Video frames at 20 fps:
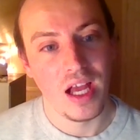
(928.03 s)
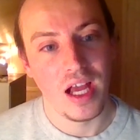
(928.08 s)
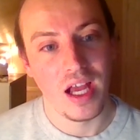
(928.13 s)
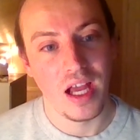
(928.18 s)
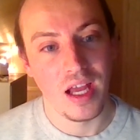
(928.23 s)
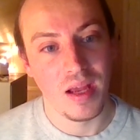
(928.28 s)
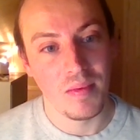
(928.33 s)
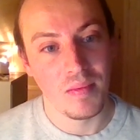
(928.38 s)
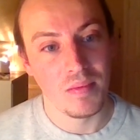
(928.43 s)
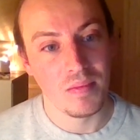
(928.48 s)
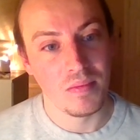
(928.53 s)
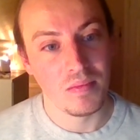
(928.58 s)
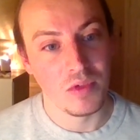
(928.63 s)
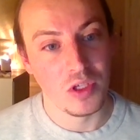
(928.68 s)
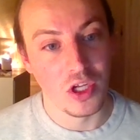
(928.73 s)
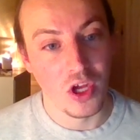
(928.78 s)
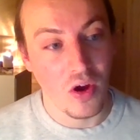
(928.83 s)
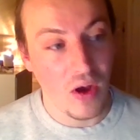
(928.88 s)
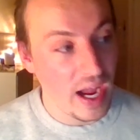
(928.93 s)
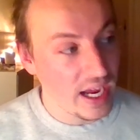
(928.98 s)

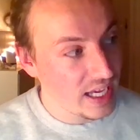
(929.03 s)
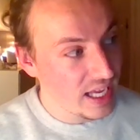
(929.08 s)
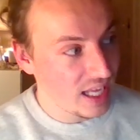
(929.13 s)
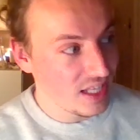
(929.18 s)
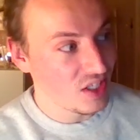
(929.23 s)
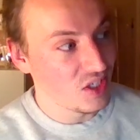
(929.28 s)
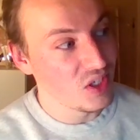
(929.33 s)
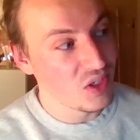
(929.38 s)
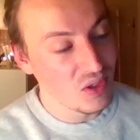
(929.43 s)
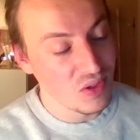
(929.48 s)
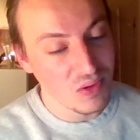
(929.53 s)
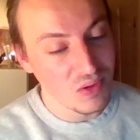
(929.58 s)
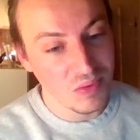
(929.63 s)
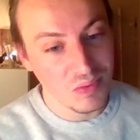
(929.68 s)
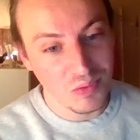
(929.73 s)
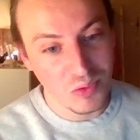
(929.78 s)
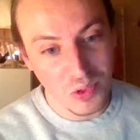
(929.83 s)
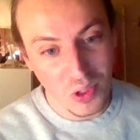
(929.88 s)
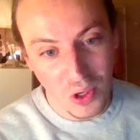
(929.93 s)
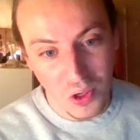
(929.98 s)
You know, I can't do
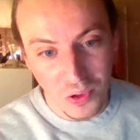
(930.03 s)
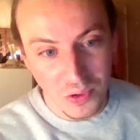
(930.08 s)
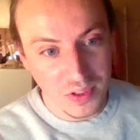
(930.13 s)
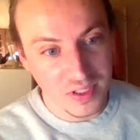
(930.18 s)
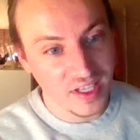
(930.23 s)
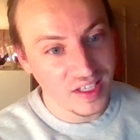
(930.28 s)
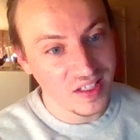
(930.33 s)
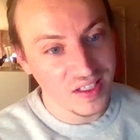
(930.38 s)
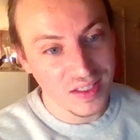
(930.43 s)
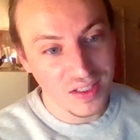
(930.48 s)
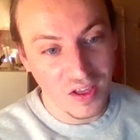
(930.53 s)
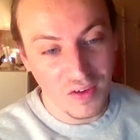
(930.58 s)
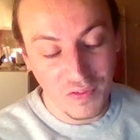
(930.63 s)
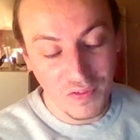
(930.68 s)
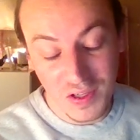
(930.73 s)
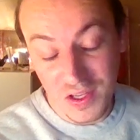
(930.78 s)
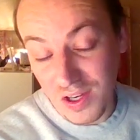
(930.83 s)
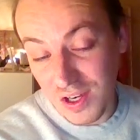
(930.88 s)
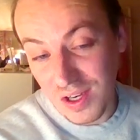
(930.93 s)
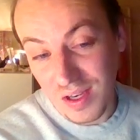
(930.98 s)
the wholesaler stuff
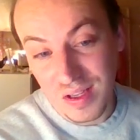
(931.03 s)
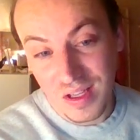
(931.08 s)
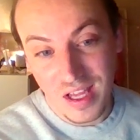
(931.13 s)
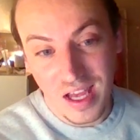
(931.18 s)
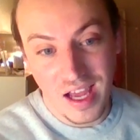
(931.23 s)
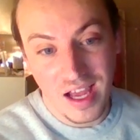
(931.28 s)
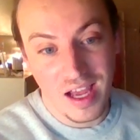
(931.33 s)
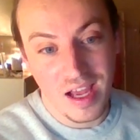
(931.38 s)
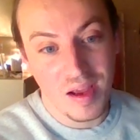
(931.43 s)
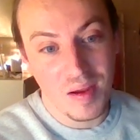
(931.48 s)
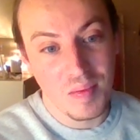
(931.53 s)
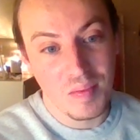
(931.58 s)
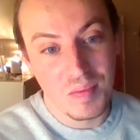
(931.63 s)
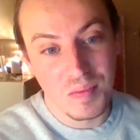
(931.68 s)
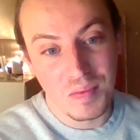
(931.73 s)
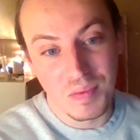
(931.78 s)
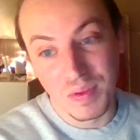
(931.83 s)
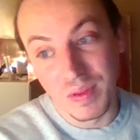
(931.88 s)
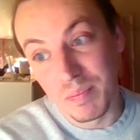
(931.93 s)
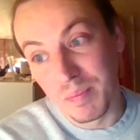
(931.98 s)
here,
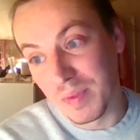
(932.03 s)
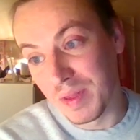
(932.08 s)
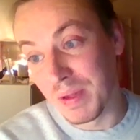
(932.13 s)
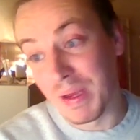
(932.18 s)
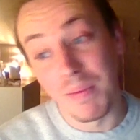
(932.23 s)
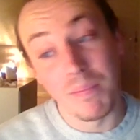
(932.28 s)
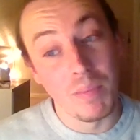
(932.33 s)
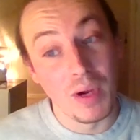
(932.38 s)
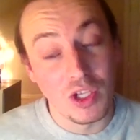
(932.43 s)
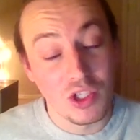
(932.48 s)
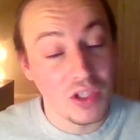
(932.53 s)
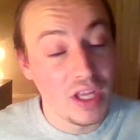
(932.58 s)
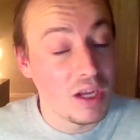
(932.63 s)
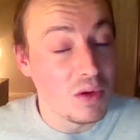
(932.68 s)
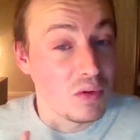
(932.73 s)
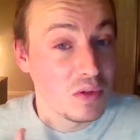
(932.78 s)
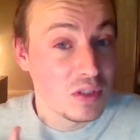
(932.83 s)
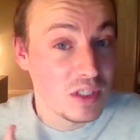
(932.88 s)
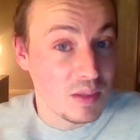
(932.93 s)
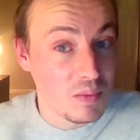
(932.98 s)
much
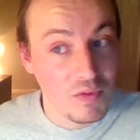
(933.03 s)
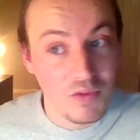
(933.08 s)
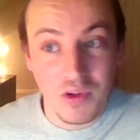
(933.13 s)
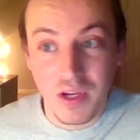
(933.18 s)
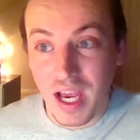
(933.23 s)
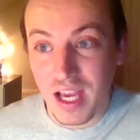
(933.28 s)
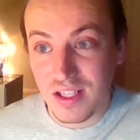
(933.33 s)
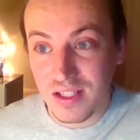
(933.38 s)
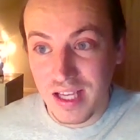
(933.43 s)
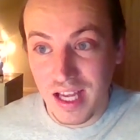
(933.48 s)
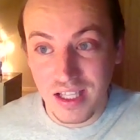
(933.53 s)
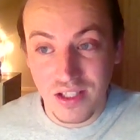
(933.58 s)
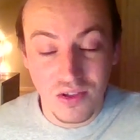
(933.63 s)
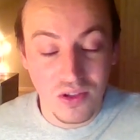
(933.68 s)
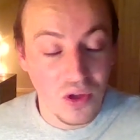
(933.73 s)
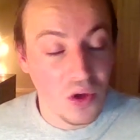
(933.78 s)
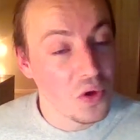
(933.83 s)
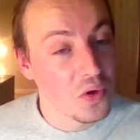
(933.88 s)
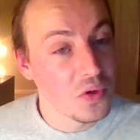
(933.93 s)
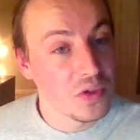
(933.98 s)
like some of you guys can't
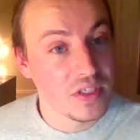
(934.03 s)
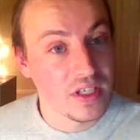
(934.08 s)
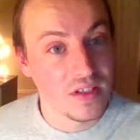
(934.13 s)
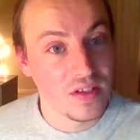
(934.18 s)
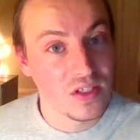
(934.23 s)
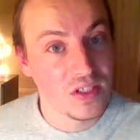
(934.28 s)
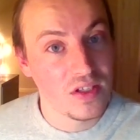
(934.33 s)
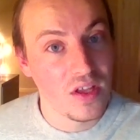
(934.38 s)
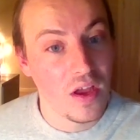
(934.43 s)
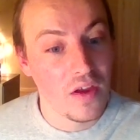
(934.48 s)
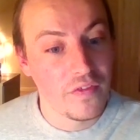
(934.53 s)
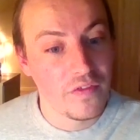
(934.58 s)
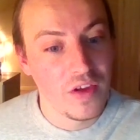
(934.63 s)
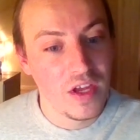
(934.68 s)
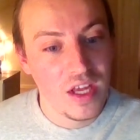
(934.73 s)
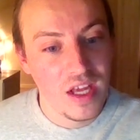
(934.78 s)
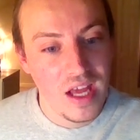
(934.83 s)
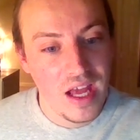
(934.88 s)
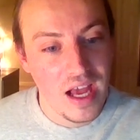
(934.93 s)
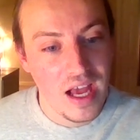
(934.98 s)
do the wholesaler stuff
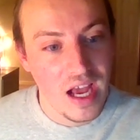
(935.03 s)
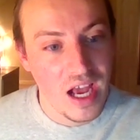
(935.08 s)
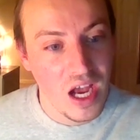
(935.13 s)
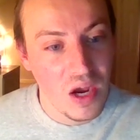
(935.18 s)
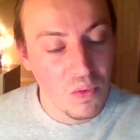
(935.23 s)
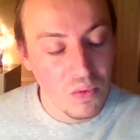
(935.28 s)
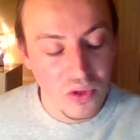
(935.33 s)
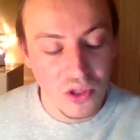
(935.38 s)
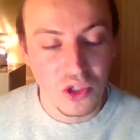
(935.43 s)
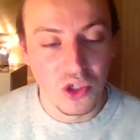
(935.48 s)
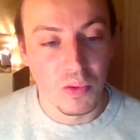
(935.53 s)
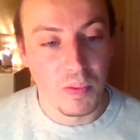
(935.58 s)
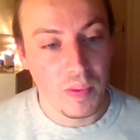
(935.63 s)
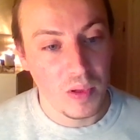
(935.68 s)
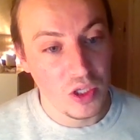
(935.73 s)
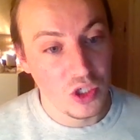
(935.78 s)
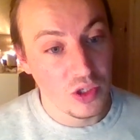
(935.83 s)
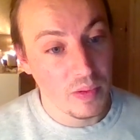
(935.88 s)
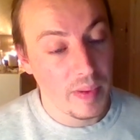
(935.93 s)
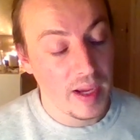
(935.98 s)
with
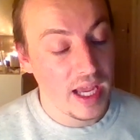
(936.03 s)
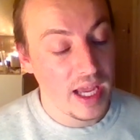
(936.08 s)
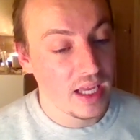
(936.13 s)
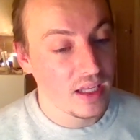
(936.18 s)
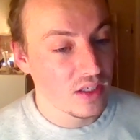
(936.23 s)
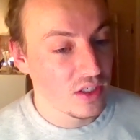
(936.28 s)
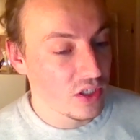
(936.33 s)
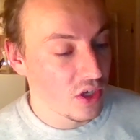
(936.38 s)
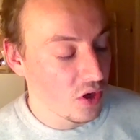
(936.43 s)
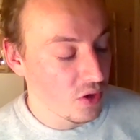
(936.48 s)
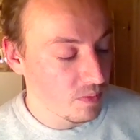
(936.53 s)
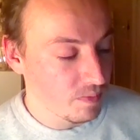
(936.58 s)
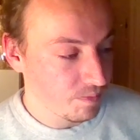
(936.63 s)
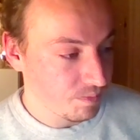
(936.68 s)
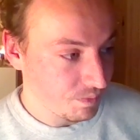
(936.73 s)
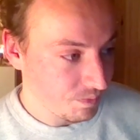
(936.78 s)
Japan. So,